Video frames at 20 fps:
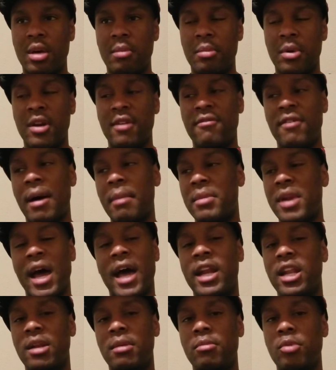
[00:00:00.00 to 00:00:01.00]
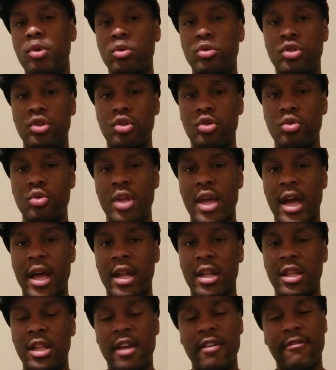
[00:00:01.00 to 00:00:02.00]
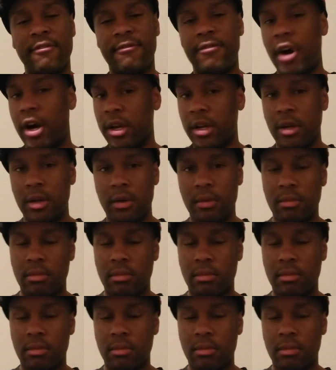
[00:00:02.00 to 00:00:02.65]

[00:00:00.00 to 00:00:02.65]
But if I'm not in the mood to do that, then fuck it.